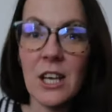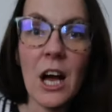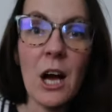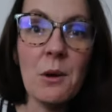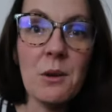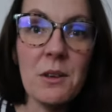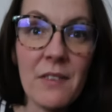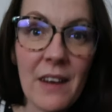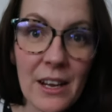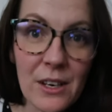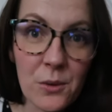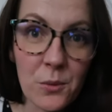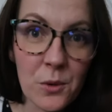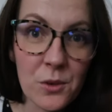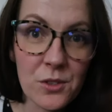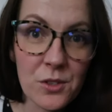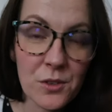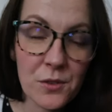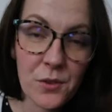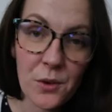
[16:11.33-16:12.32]
So I hope you've had a
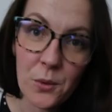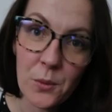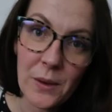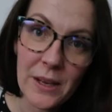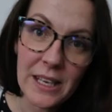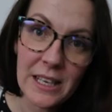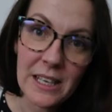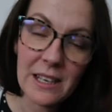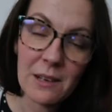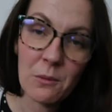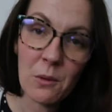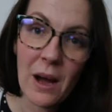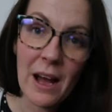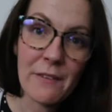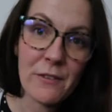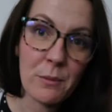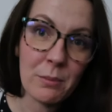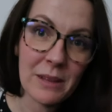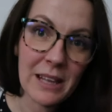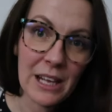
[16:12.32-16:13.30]
wonderful week,
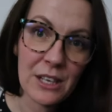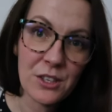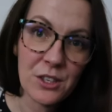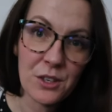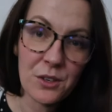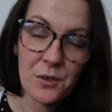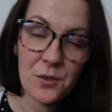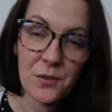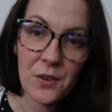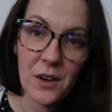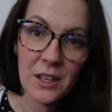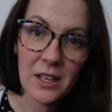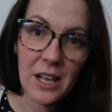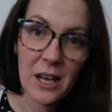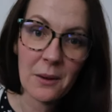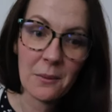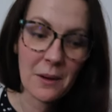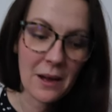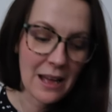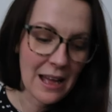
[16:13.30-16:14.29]
whatever plan you
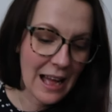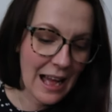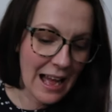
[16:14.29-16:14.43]
follow.